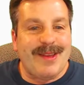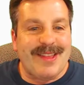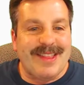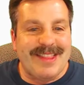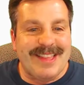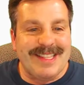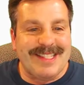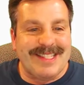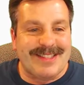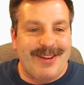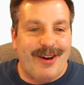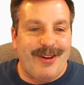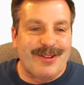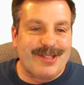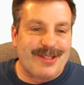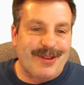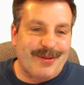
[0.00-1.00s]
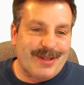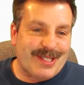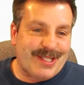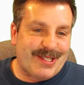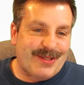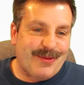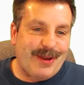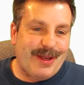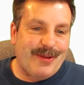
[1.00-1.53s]
This is also a
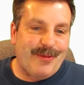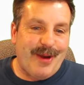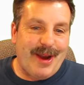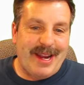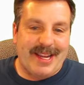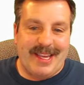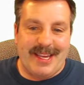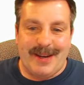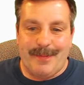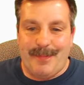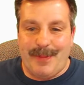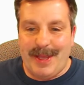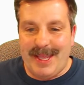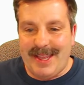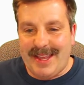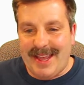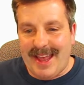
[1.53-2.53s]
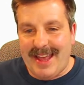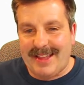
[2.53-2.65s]
sweet way to get a peek